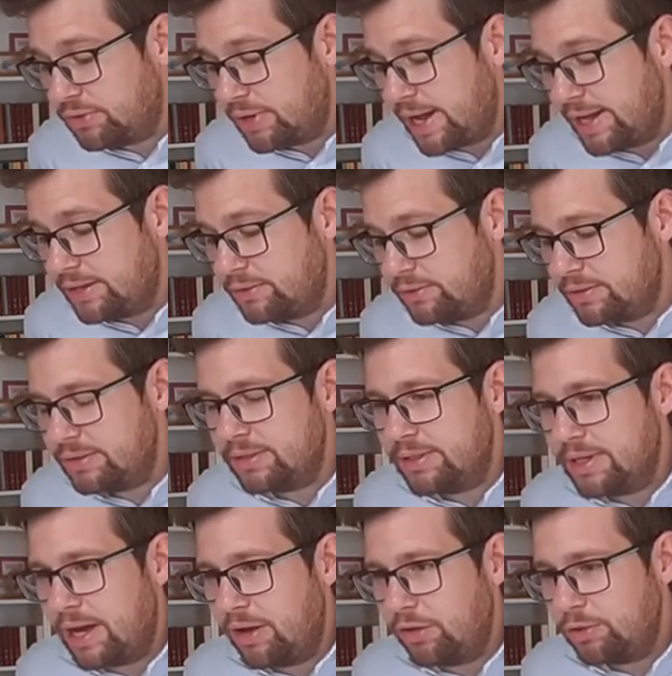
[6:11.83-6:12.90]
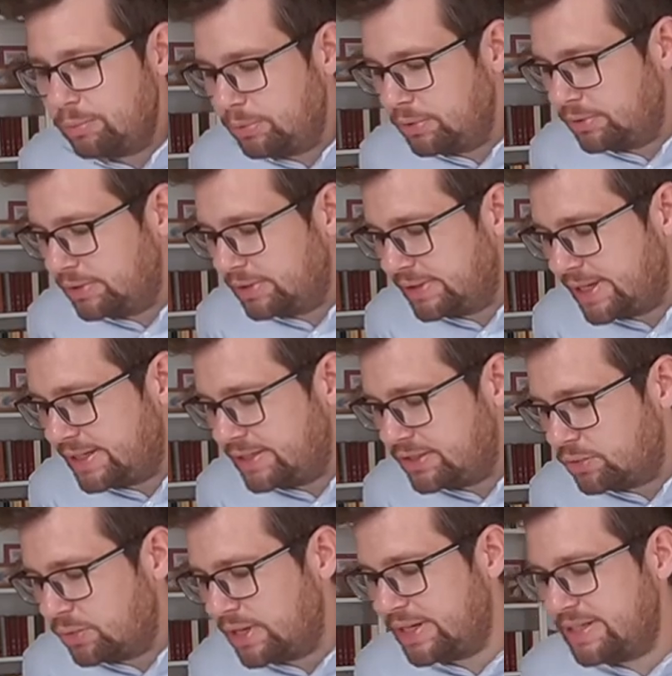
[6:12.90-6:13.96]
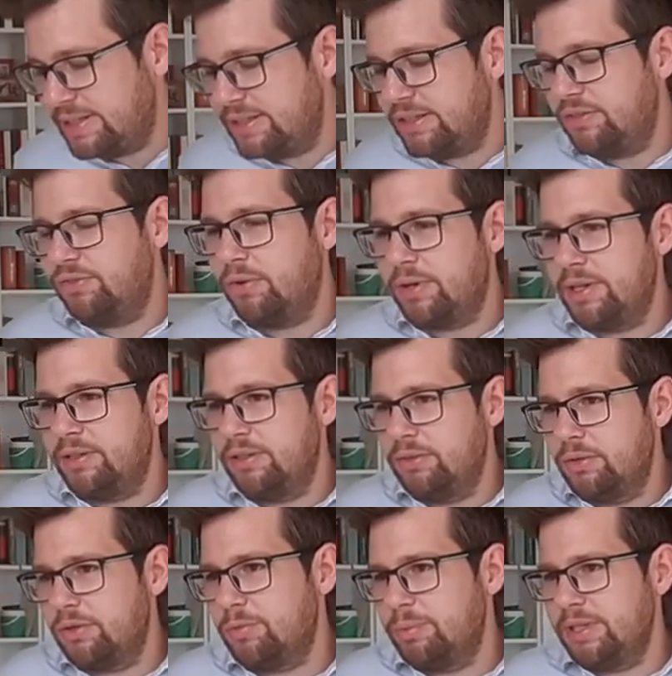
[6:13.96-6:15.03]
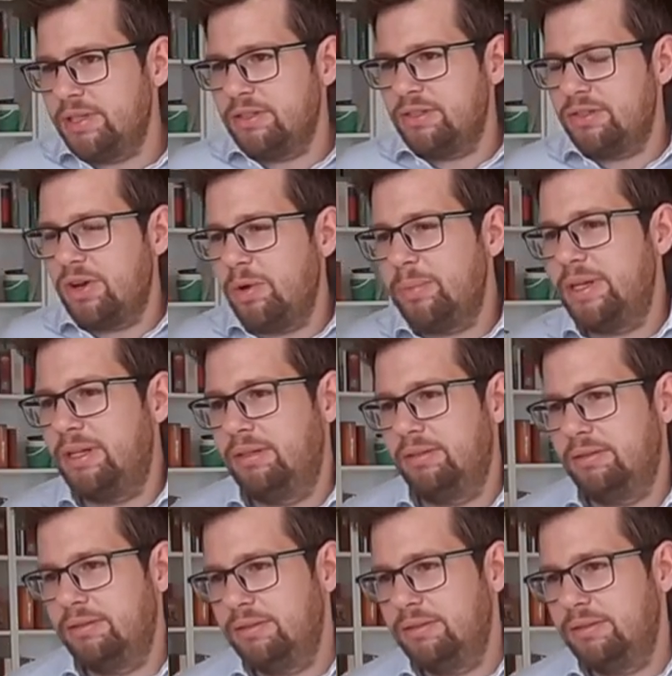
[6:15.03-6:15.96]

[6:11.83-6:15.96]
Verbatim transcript: dry goods in output that is realistic for an European sawmill?